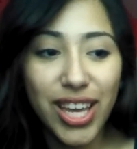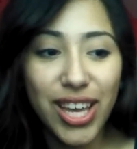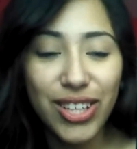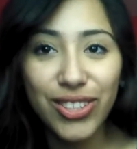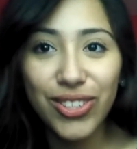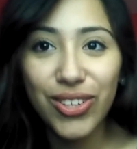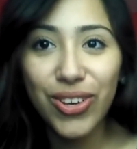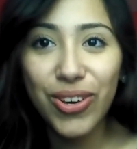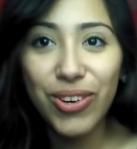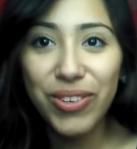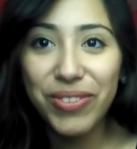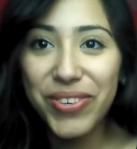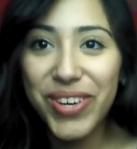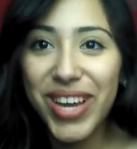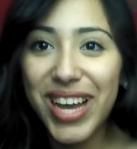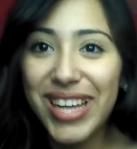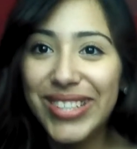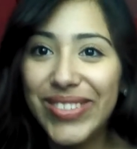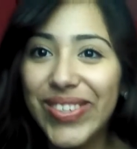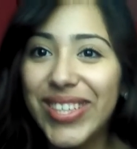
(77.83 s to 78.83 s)
So if you
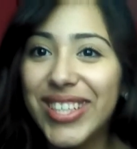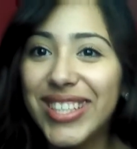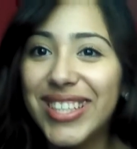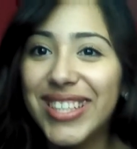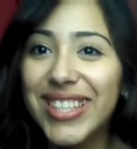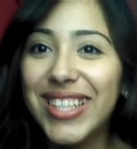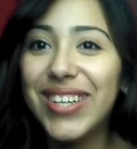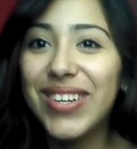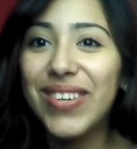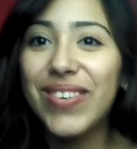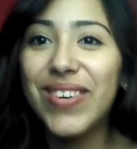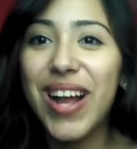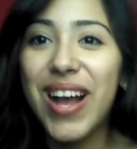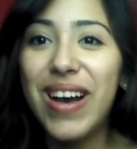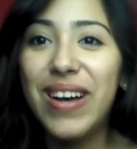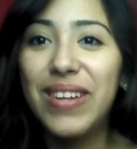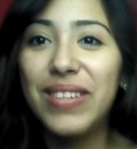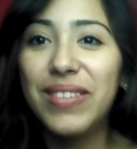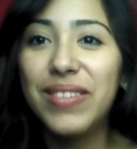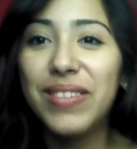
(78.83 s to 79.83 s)
guys want to stick
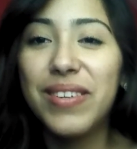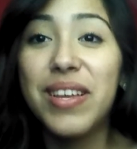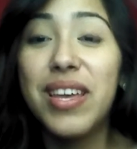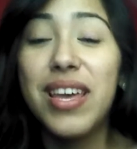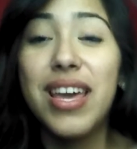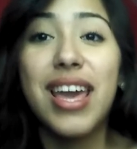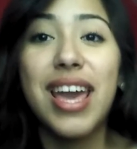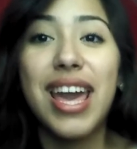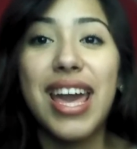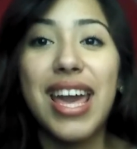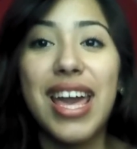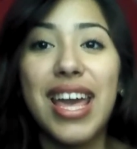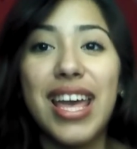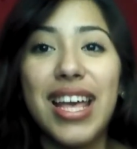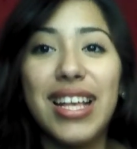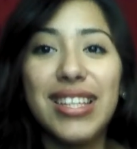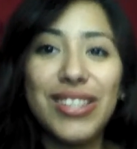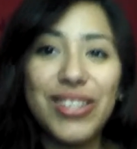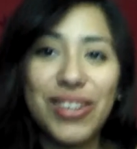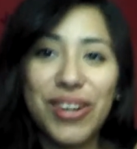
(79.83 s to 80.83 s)
around
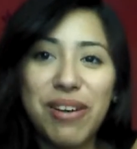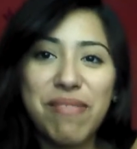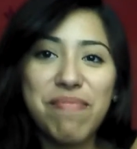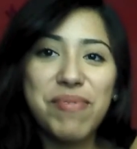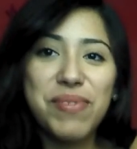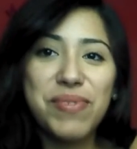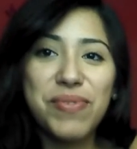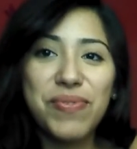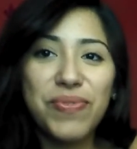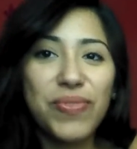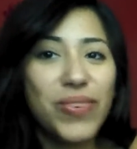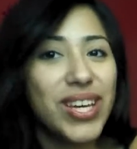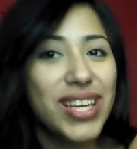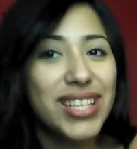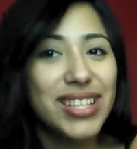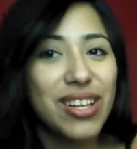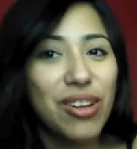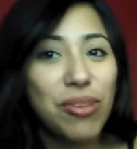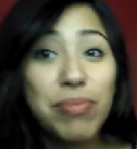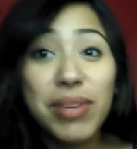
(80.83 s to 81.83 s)
and a couple of
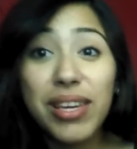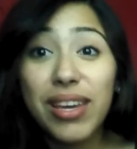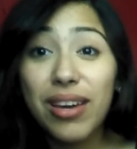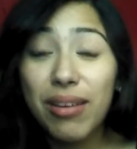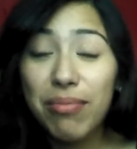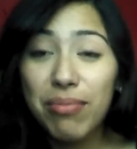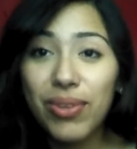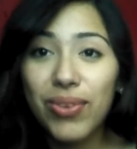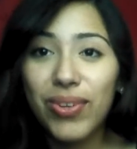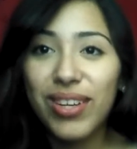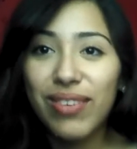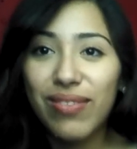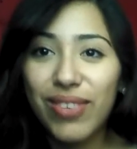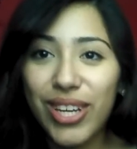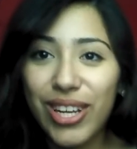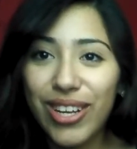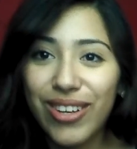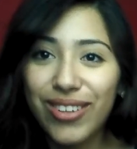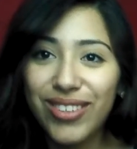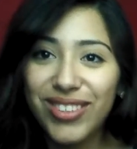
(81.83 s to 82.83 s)
weeks I'll be uploading
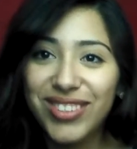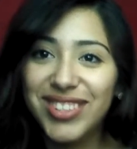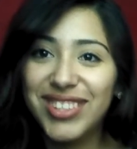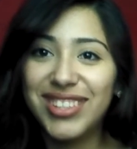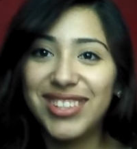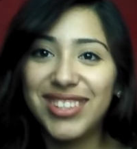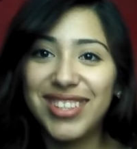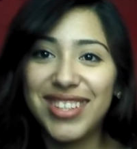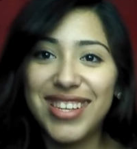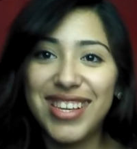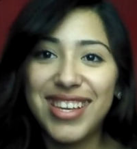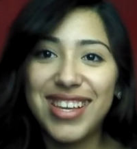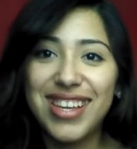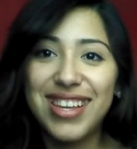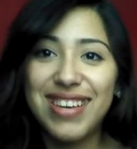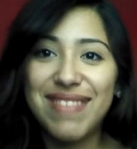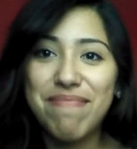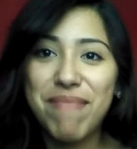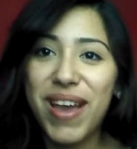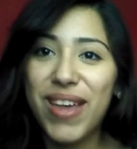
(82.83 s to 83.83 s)
videos
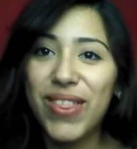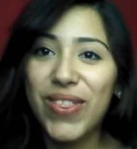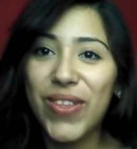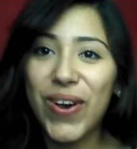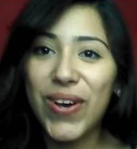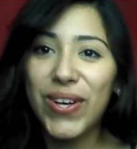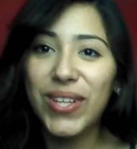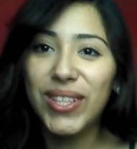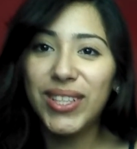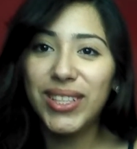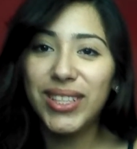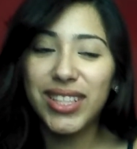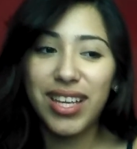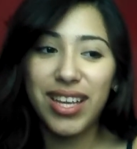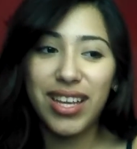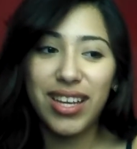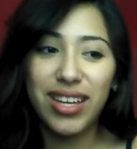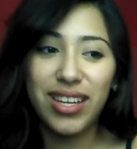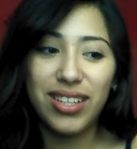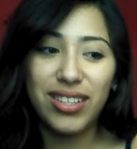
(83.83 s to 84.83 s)
in my thoughts
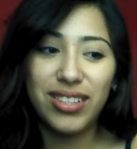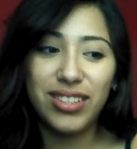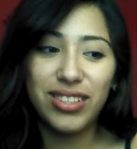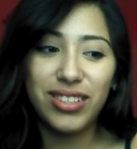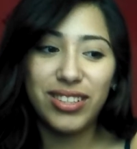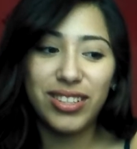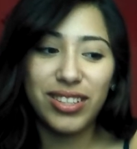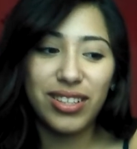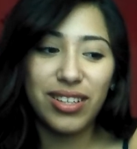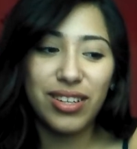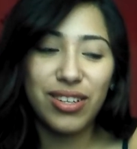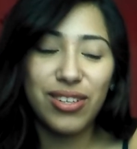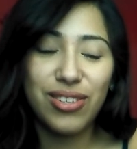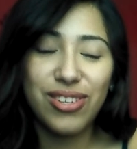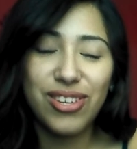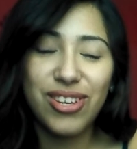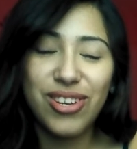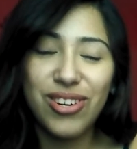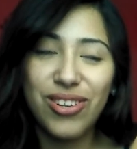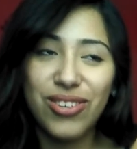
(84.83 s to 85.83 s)
and
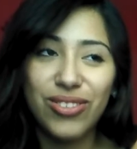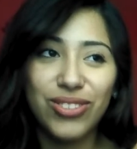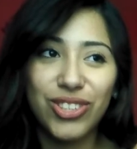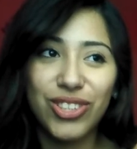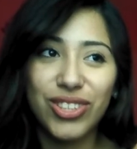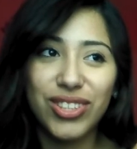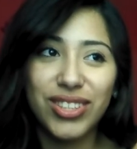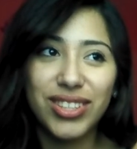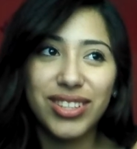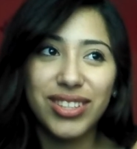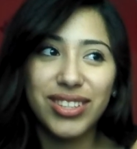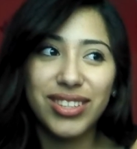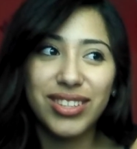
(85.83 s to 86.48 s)
you know just